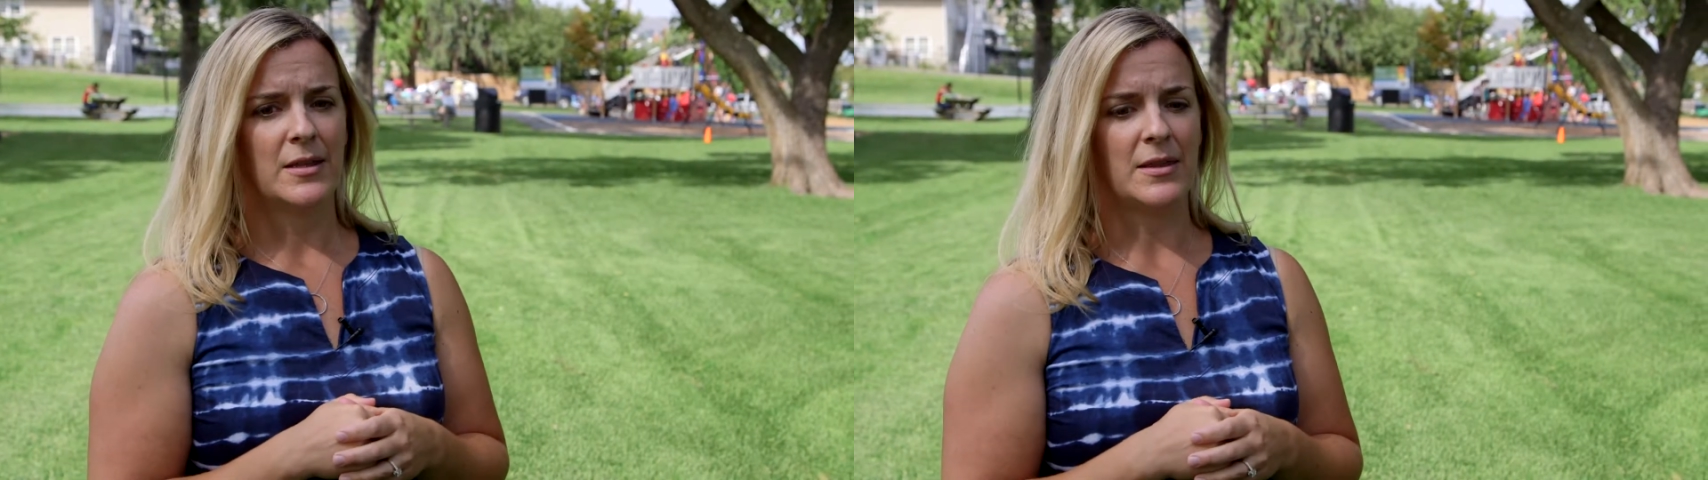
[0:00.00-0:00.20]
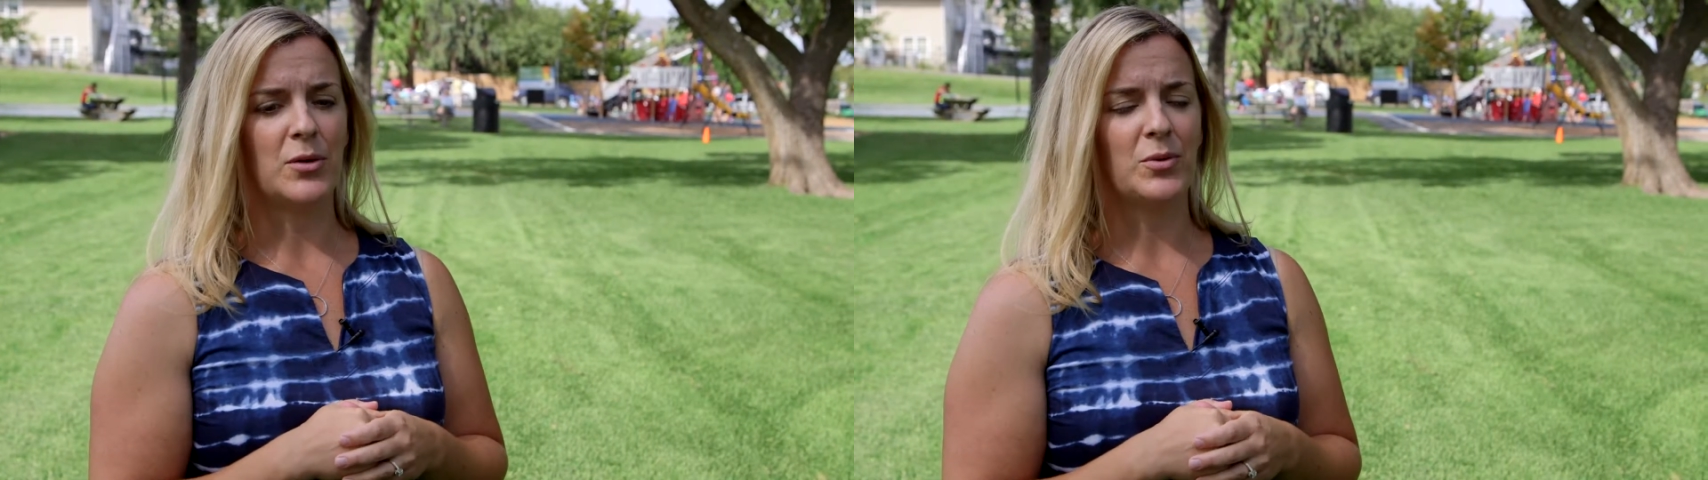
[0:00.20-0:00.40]

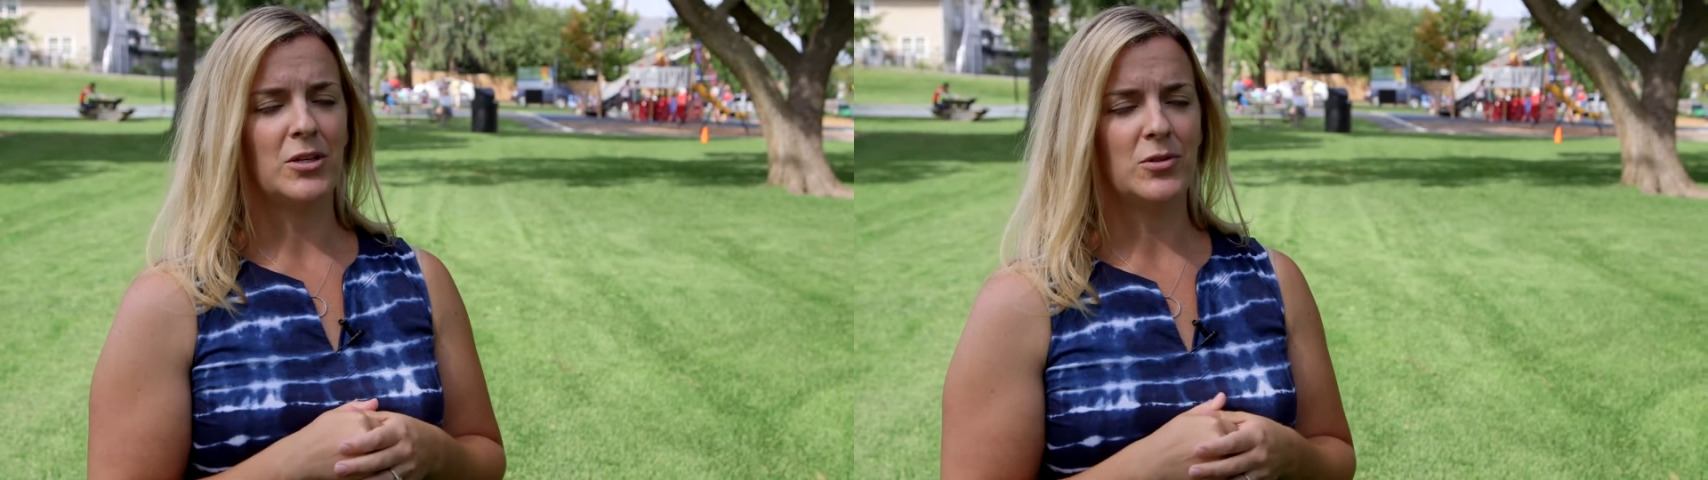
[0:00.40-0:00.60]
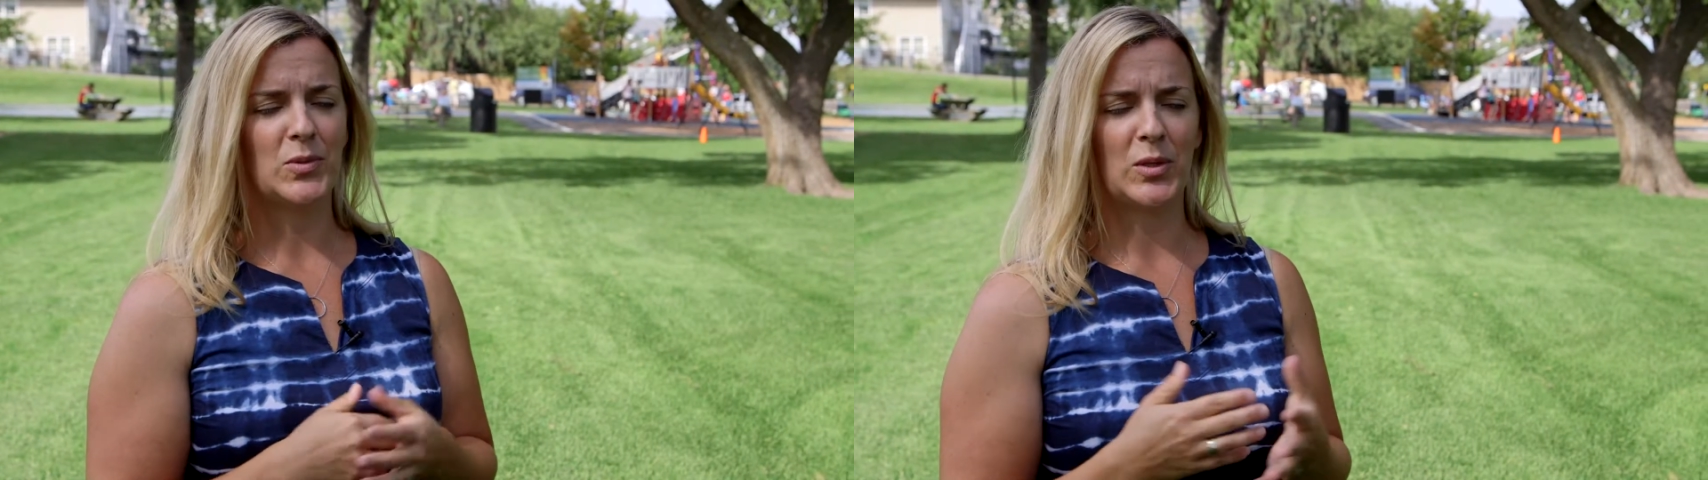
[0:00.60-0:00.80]
that we
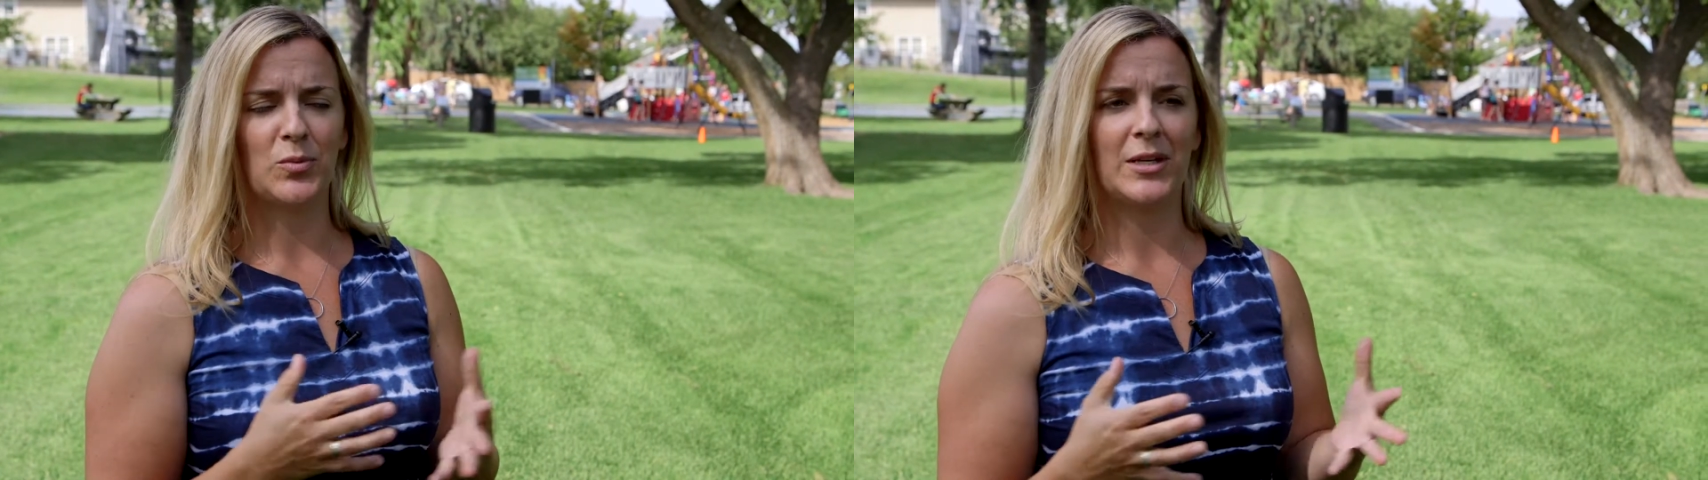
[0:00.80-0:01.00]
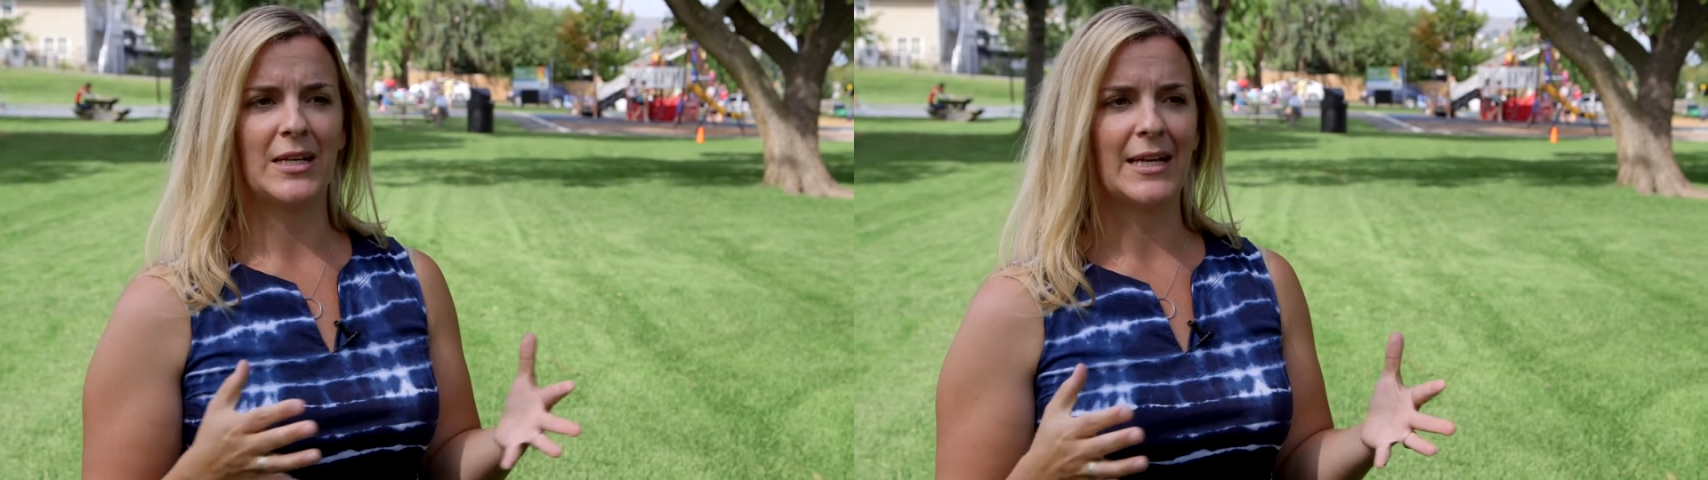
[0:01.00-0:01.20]
use when
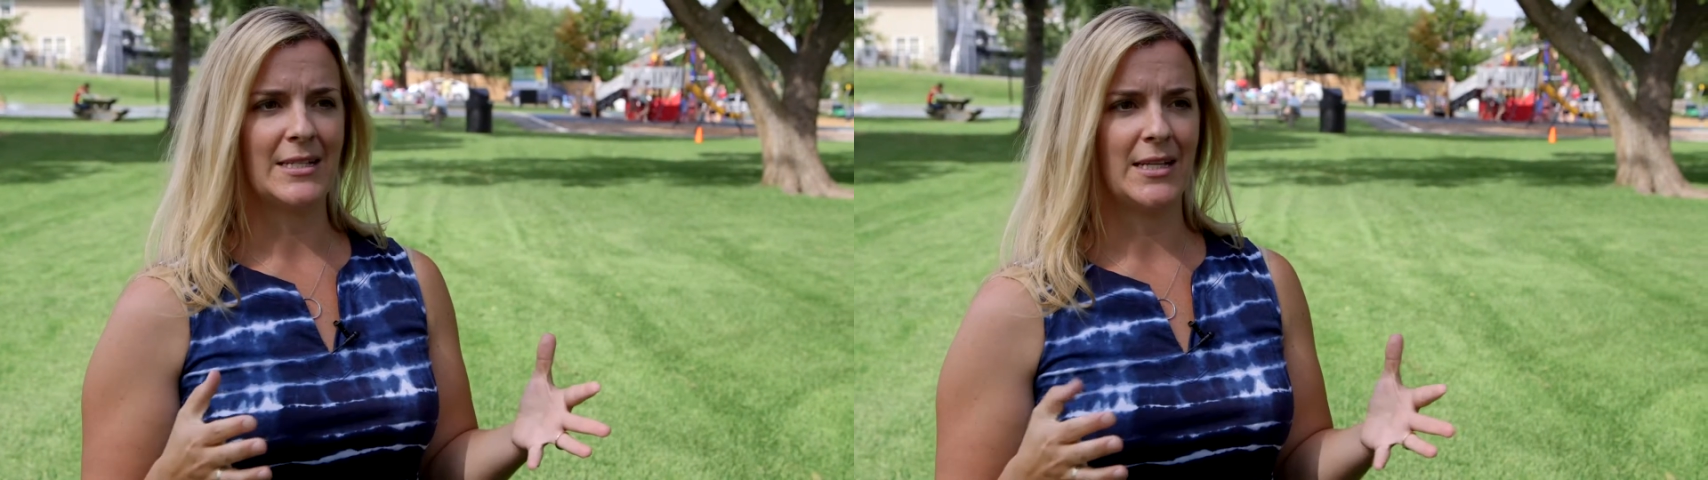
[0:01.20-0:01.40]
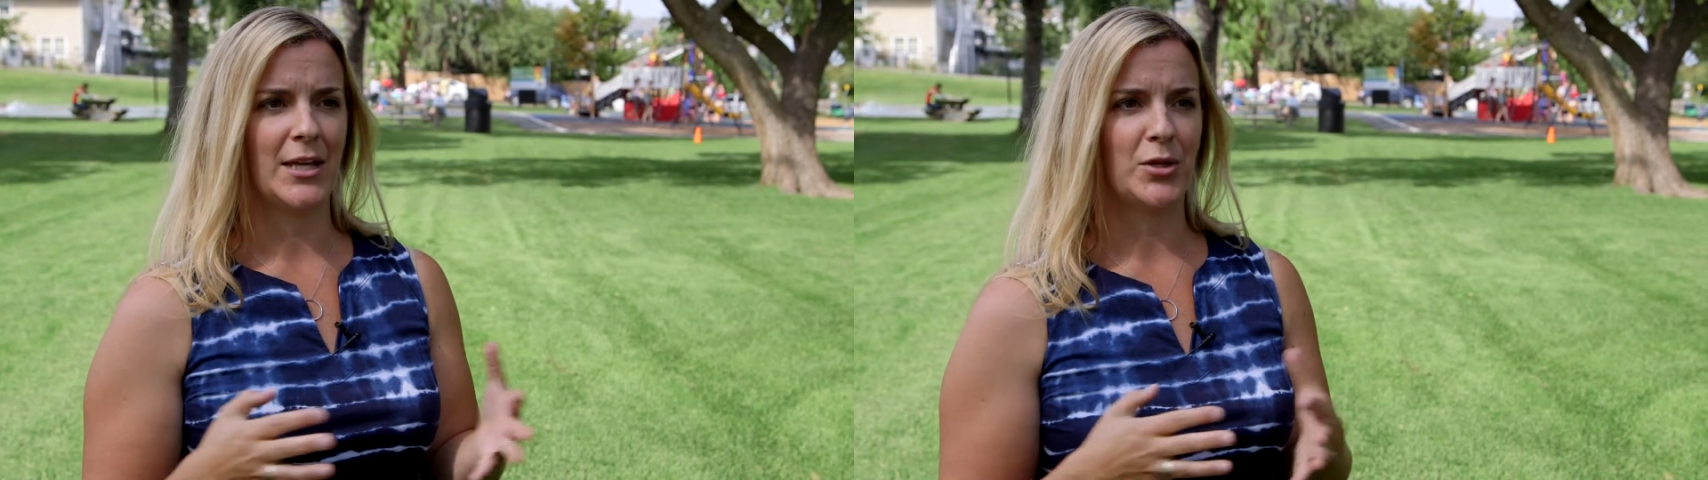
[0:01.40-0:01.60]
we get
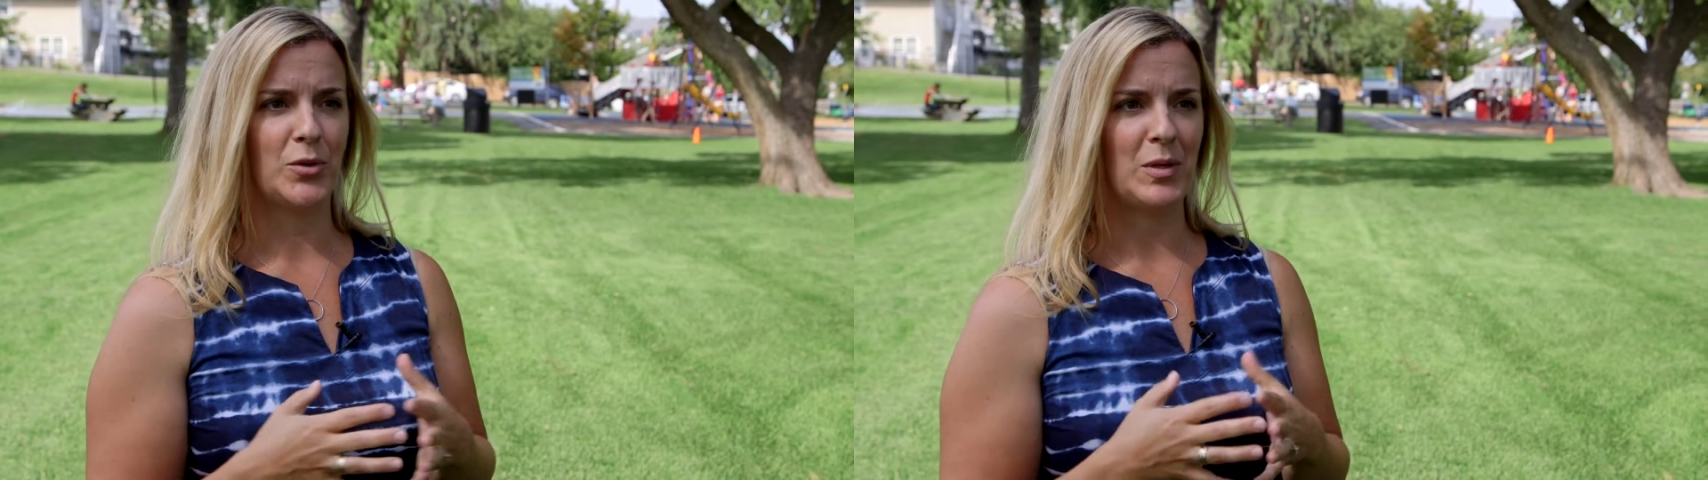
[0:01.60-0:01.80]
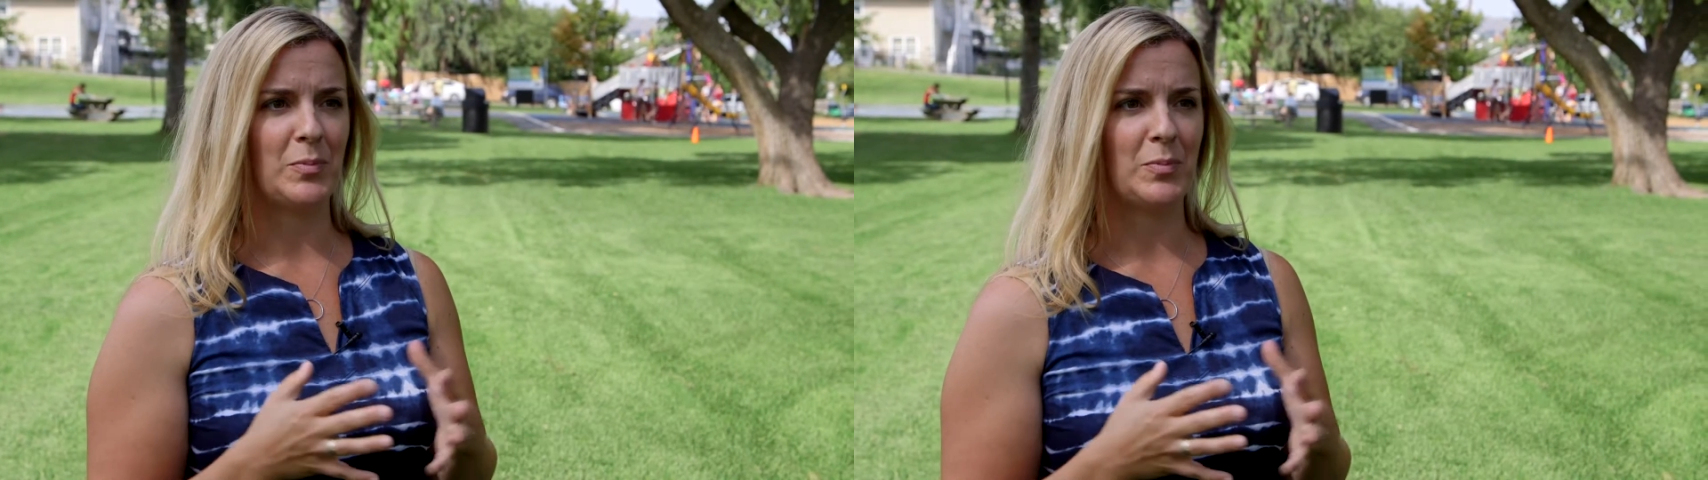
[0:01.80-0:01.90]
together and we